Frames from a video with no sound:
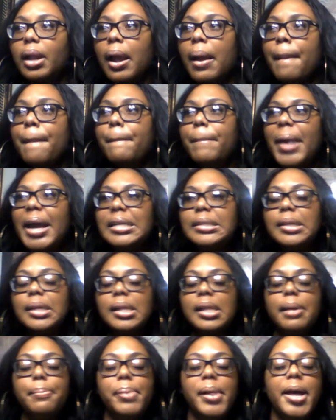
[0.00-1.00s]

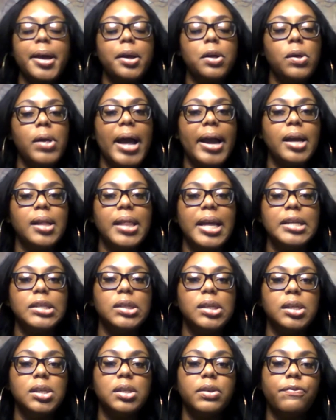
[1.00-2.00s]
Basically, blood
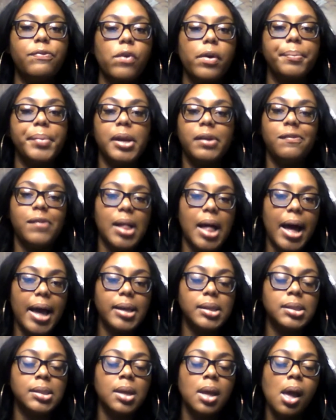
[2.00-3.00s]
coagulation is the forming of
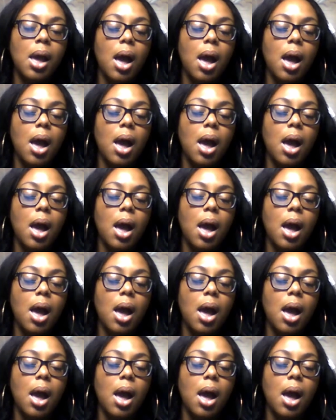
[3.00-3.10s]
clots.